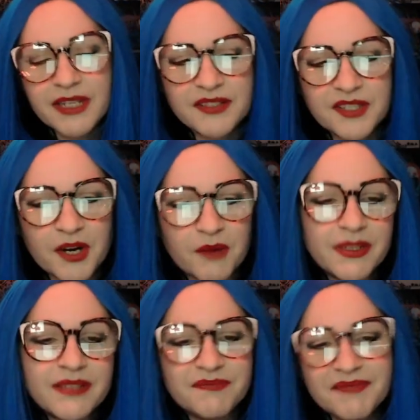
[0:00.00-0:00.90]
Yeah, it's, you know,
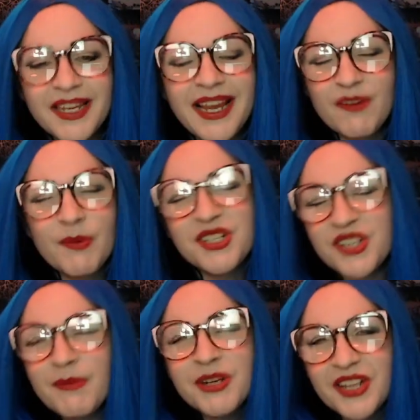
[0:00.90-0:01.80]
it's, have I
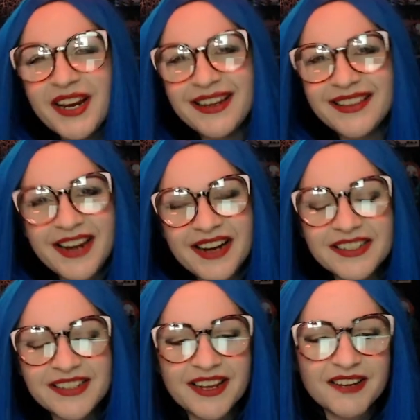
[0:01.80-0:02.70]
mentioned how much I hated the
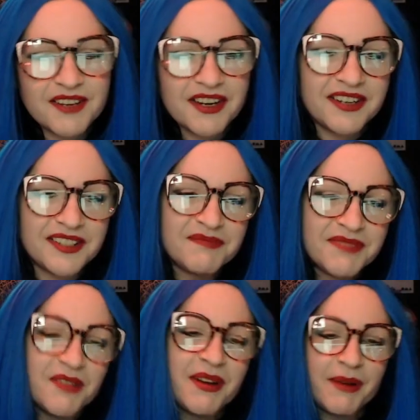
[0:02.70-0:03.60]
90s? I hated the 90s.
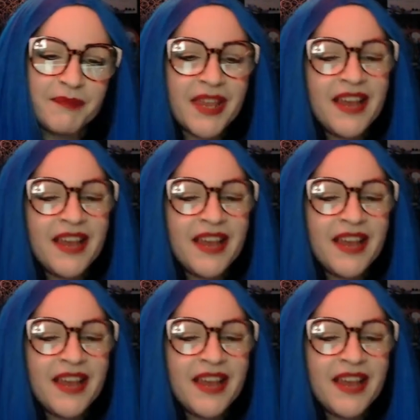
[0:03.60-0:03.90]
So anyway,